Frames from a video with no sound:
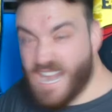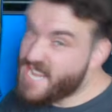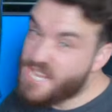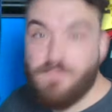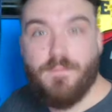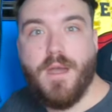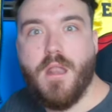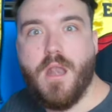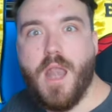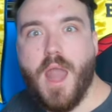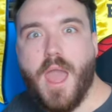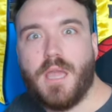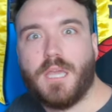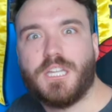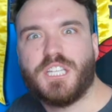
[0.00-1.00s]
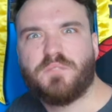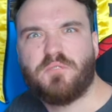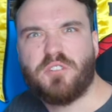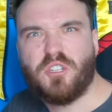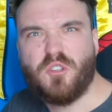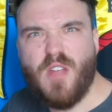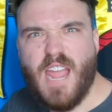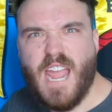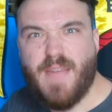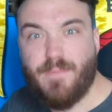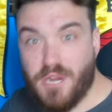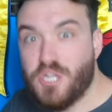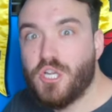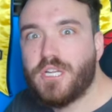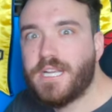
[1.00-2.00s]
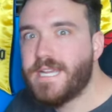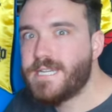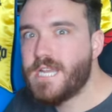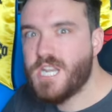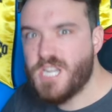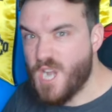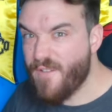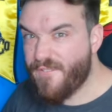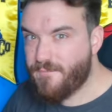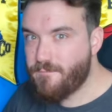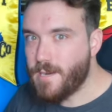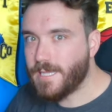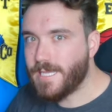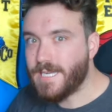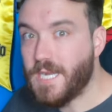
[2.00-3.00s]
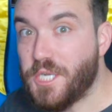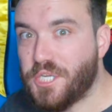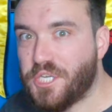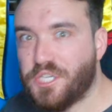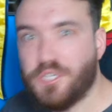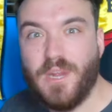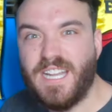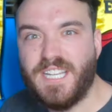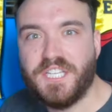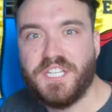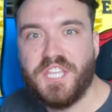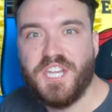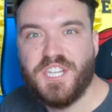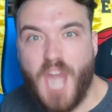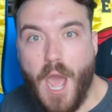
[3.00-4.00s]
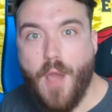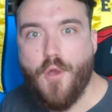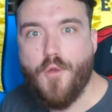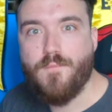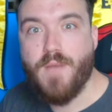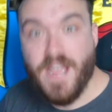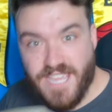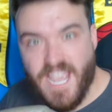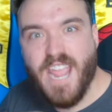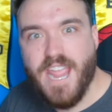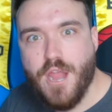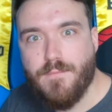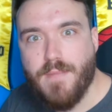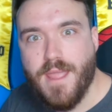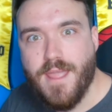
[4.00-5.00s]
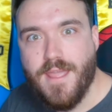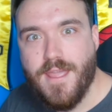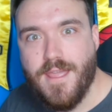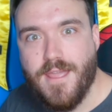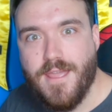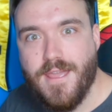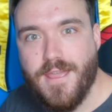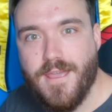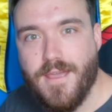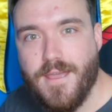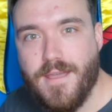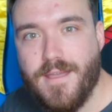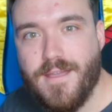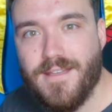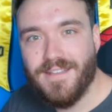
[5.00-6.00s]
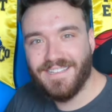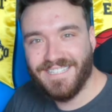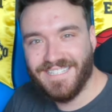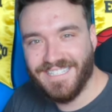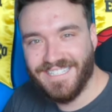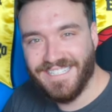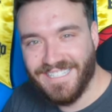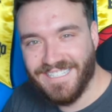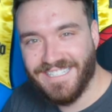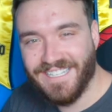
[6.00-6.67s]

now you better like and subscribe or you're getting a Nerf bullet straight to the dome. You hear me?